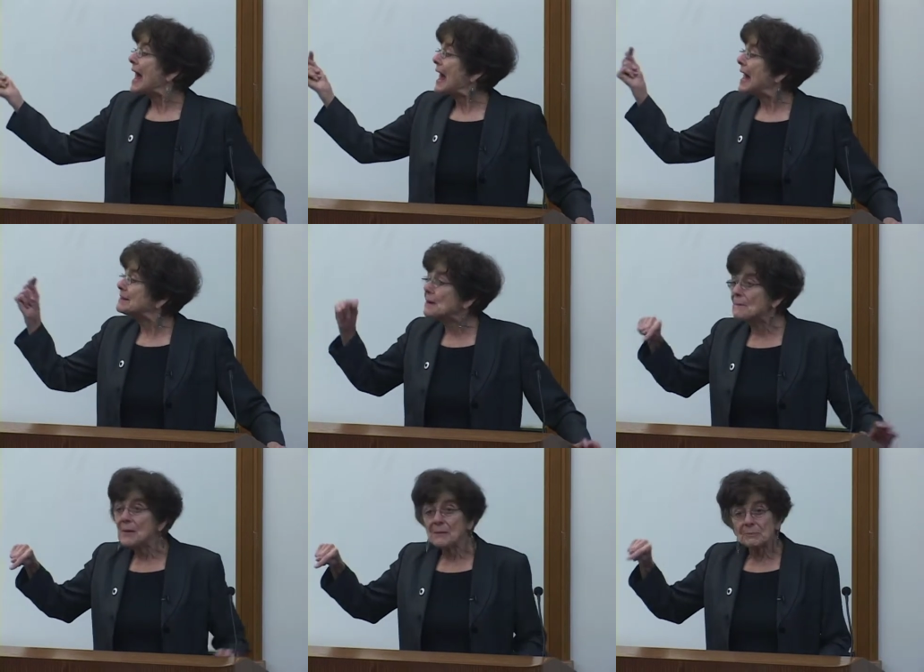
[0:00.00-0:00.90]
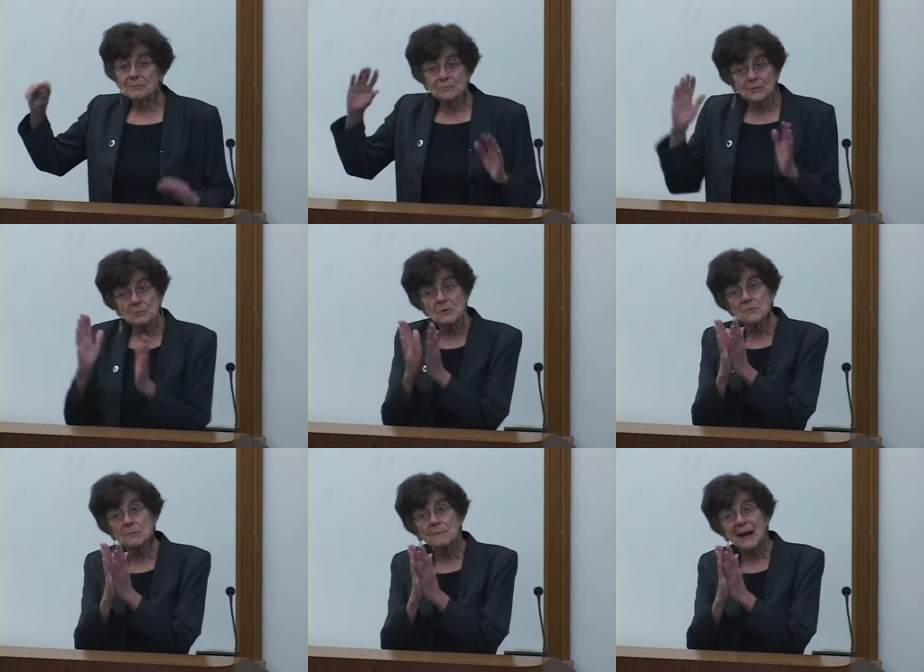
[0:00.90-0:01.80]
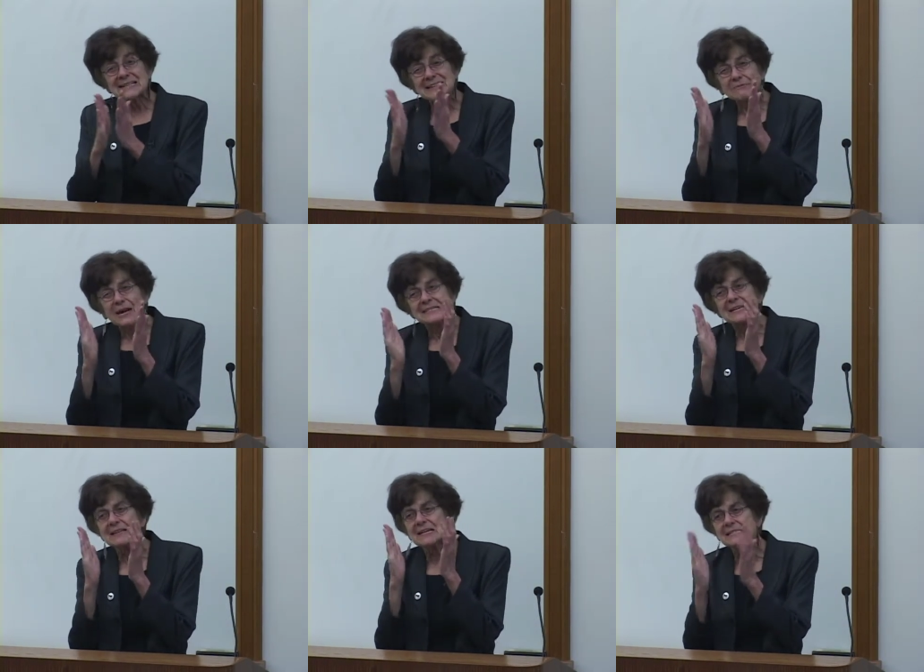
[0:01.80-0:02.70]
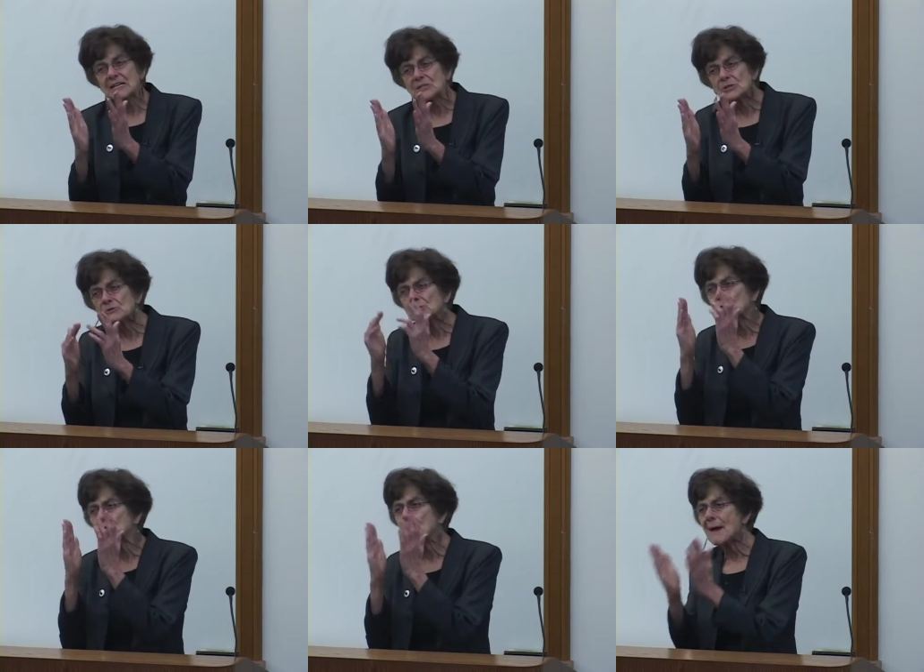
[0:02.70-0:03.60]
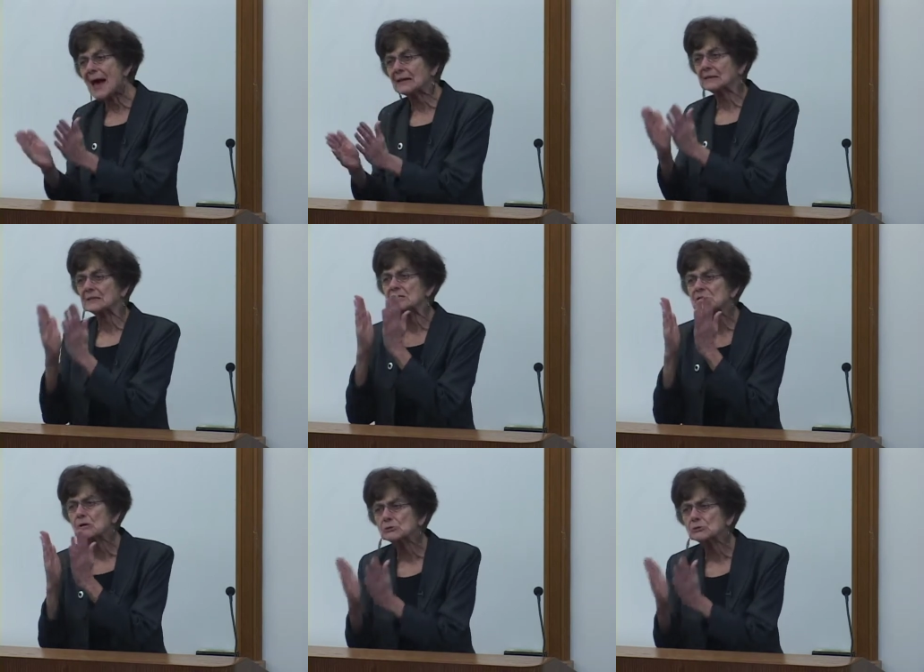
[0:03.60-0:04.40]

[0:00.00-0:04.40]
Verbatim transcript: And the, the movement, by raising these issues so dramatically, so